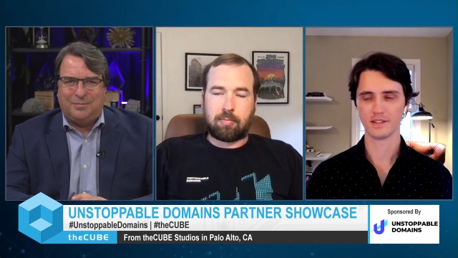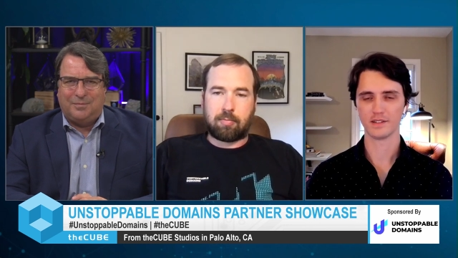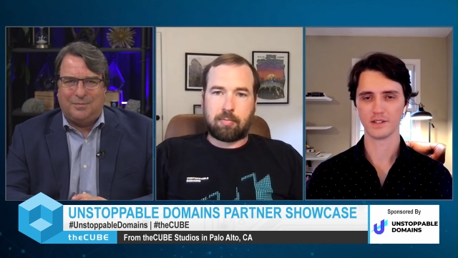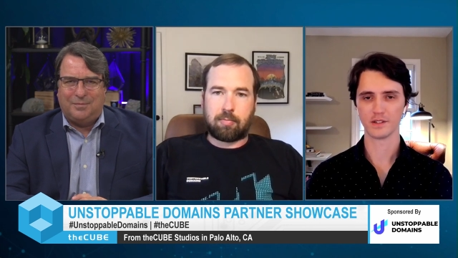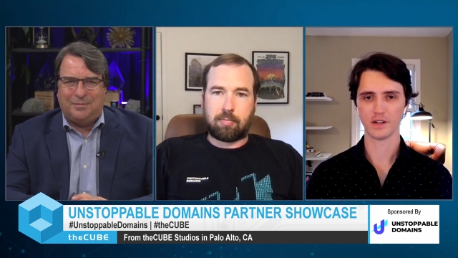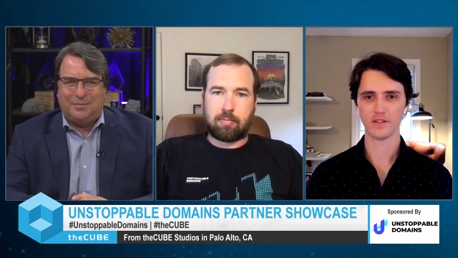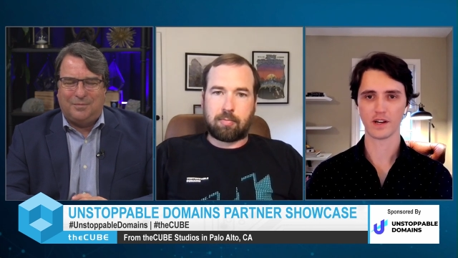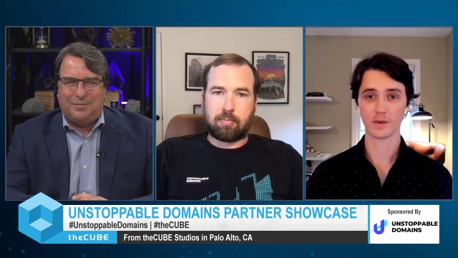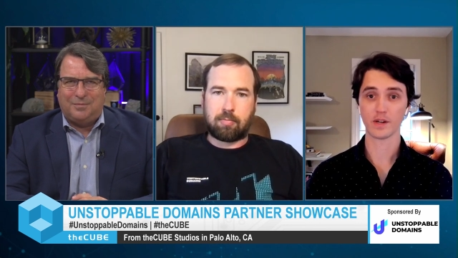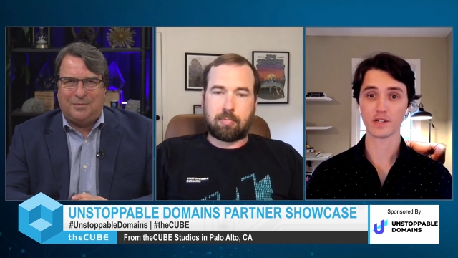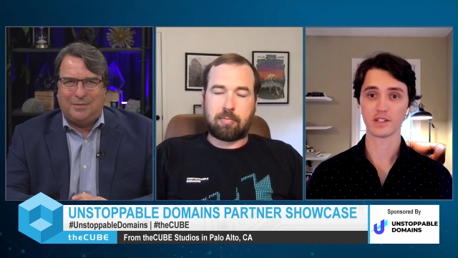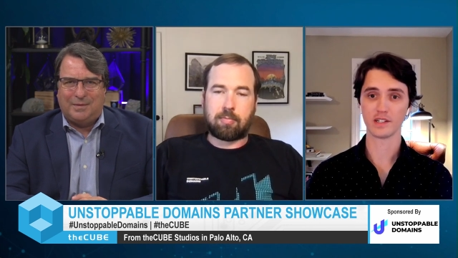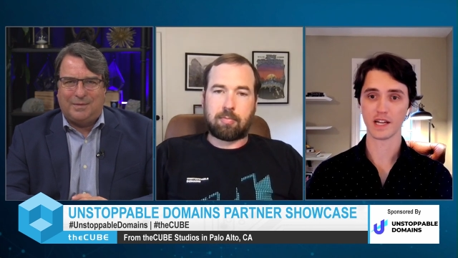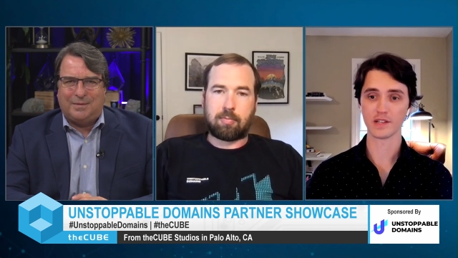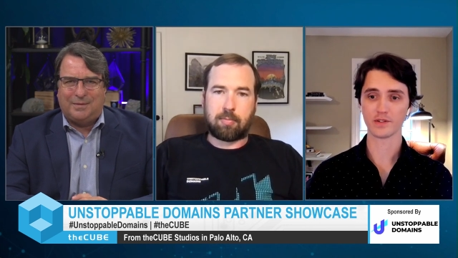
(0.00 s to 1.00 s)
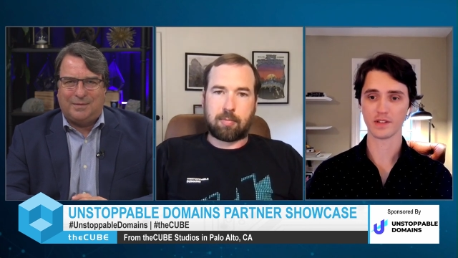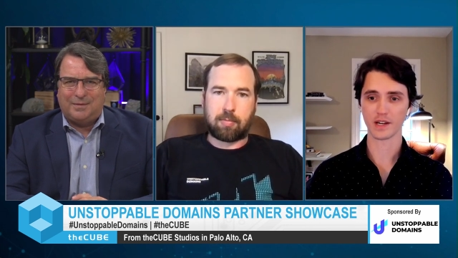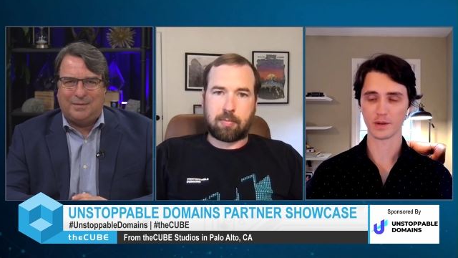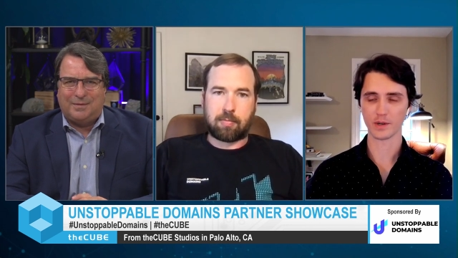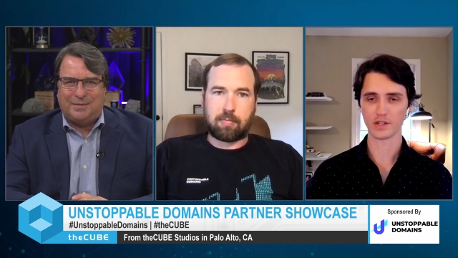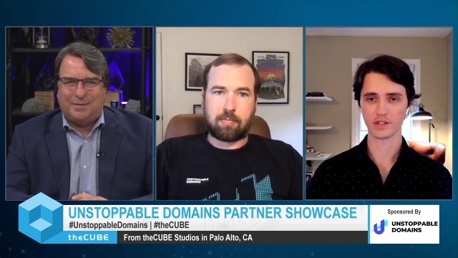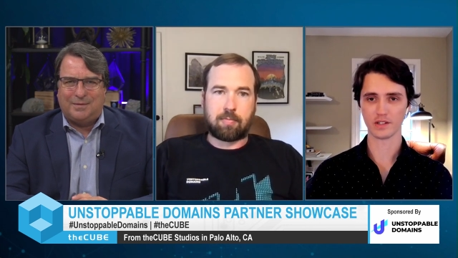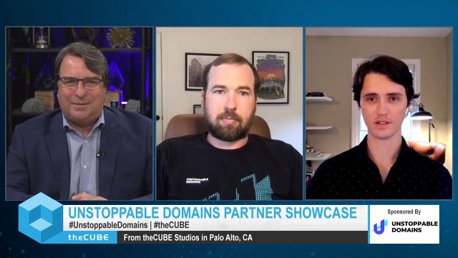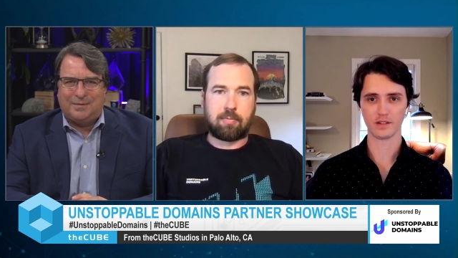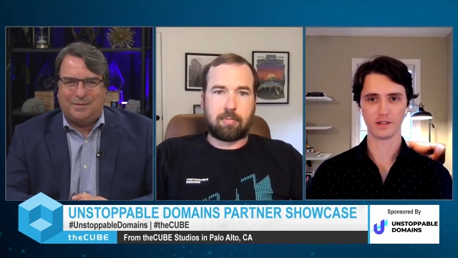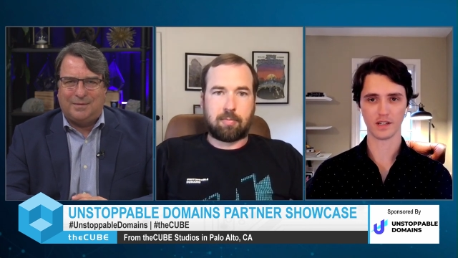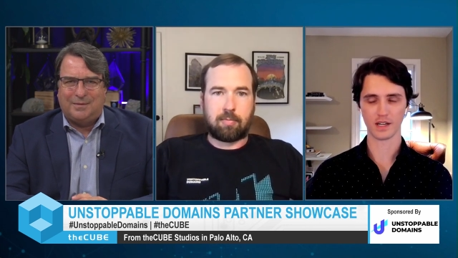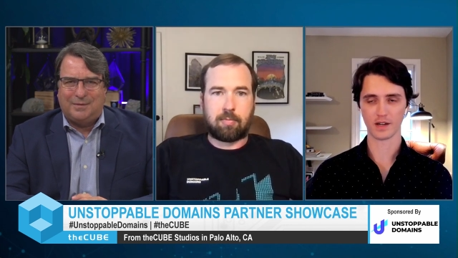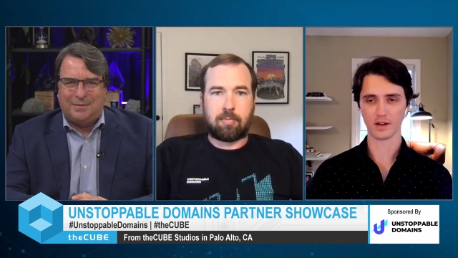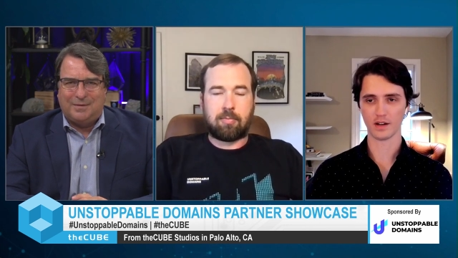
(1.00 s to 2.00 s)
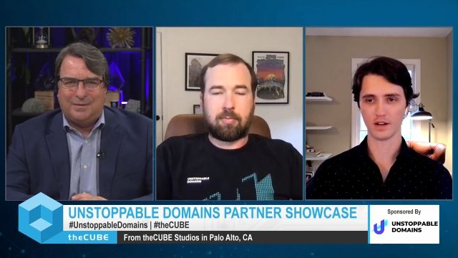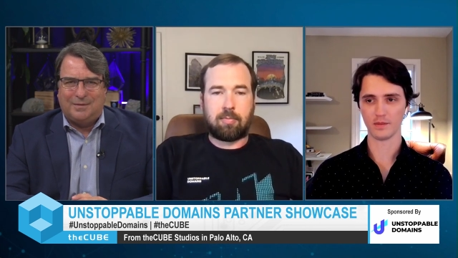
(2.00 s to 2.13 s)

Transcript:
Speaker 1: to solve that question, answer that question. Like uh,